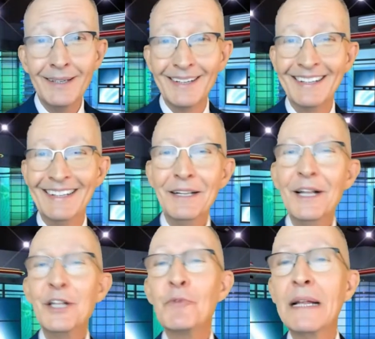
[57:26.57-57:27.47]

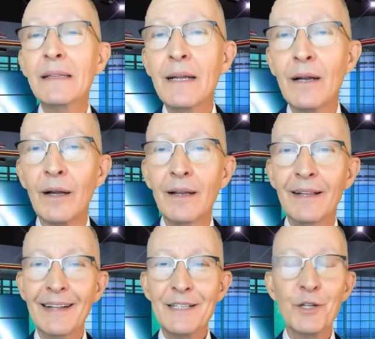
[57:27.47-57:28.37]
it's right there.
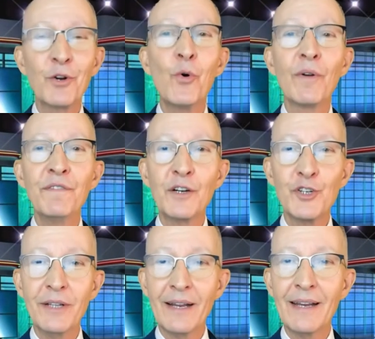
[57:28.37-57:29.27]
That's their core
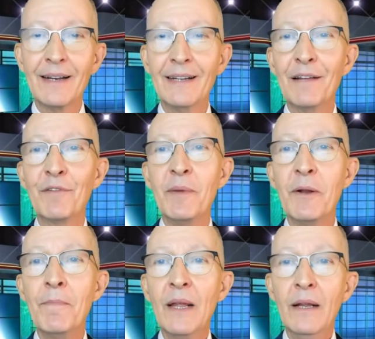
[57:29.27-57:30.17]
function. They can't hide that from you.
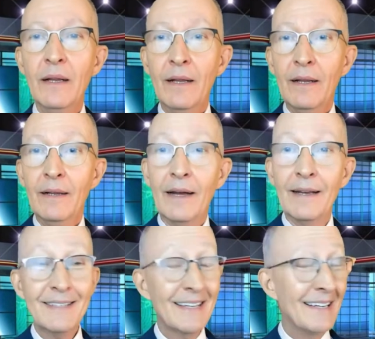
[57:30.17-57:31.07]
I like
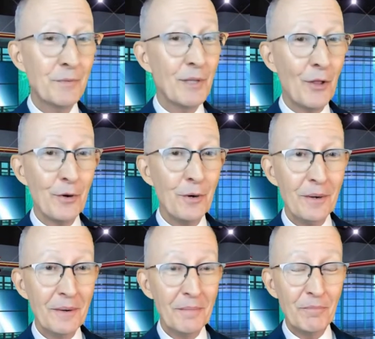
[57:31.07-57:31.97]
to connect with other
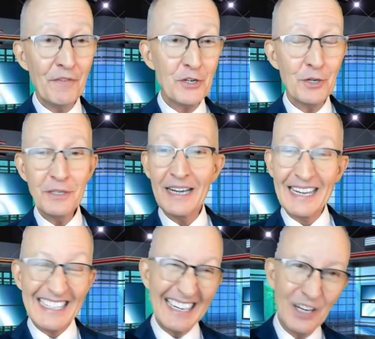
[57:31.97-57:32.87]
professionals and I
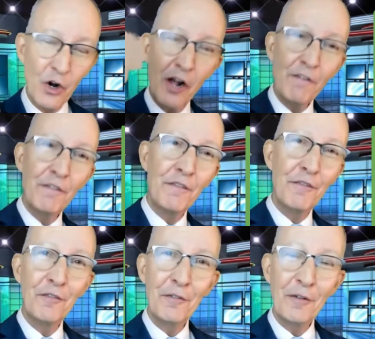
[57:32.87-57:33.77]
send it off.
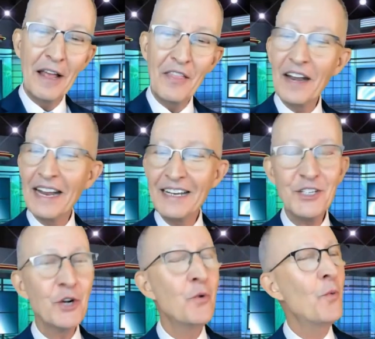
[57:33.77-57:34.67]
And then I
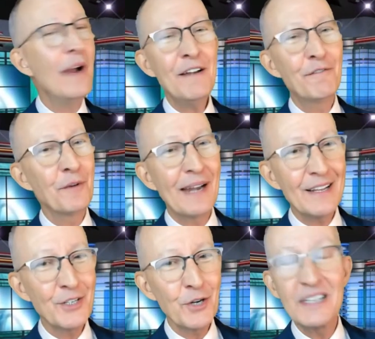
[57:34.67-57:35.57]
don't wait for an
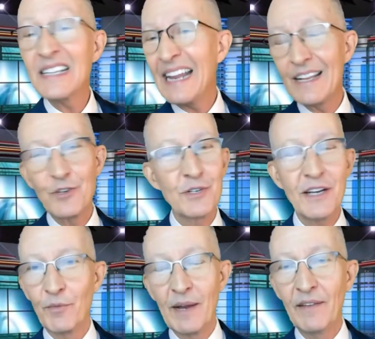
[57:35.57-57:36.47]
answer because the answer is
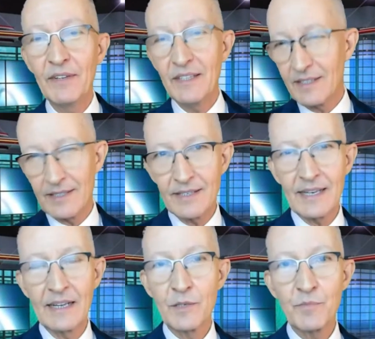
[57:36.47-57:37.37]
irrelevant. This is a
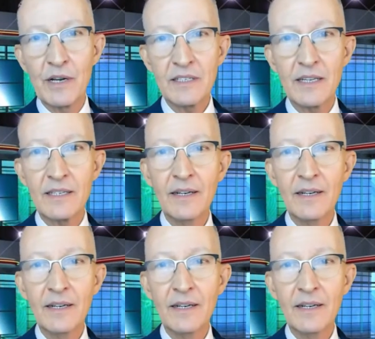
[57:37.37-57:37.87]
sales process.